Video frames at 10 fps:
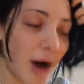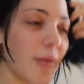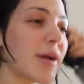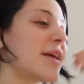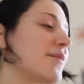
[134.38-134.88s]
I
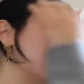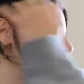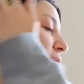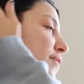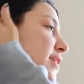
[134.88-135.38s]
wanna give
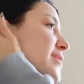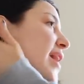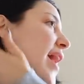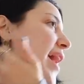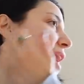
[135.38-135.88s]
myself a
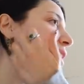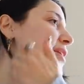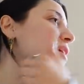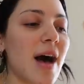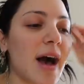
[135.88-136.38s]

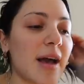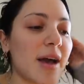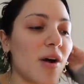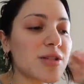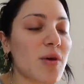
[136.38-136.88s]
tan. I
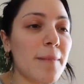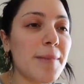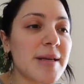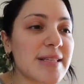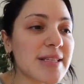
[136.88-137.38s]
also have
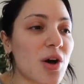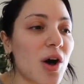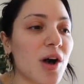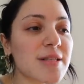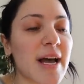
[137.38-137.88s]
business
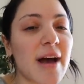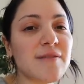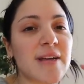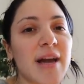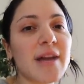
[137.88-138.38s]
calls. I have
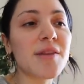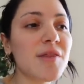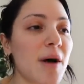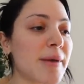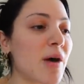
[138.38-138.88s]
to edit a
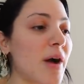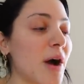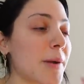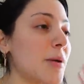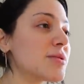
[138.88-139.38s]
thumbnail. I
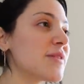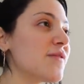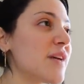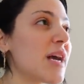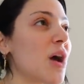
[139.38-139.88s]
gotta post a
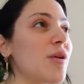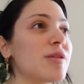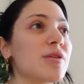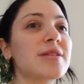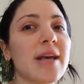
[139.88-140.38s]
video.
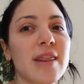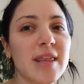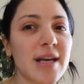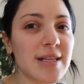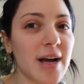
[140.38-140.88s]
There's like
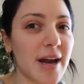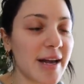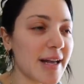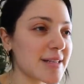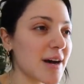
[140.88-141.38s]
things I gotta
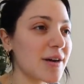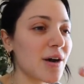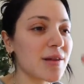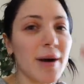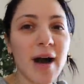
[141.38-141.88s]
get done
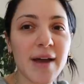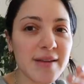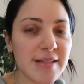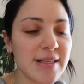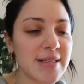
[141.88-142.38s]
on the behind the
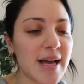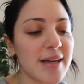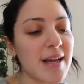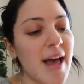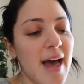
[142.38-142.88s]
scenes
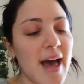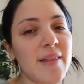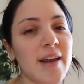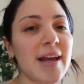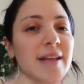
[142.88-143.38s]
end,
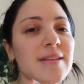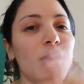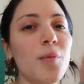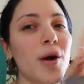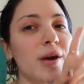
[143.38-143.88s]
and then I get to
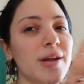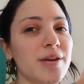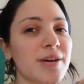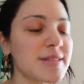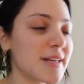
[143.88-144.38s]
go party in
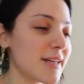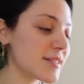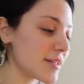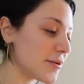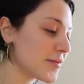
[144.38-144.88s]
New York City.
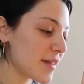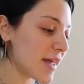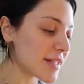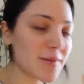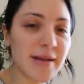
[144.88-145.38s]
So
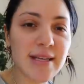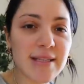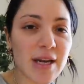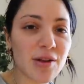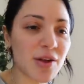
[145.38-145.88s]
that's what my day's
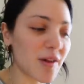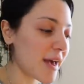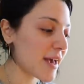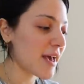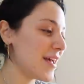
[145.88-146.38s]
gonna look
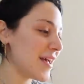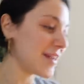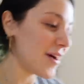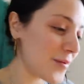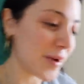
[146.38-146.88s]
like. And
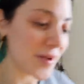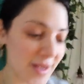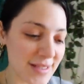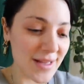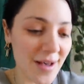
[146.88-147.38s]
yeah, I'll bring you
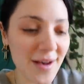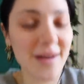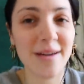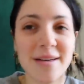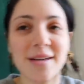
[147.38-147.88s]
guys
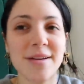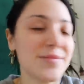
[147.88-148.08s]
along.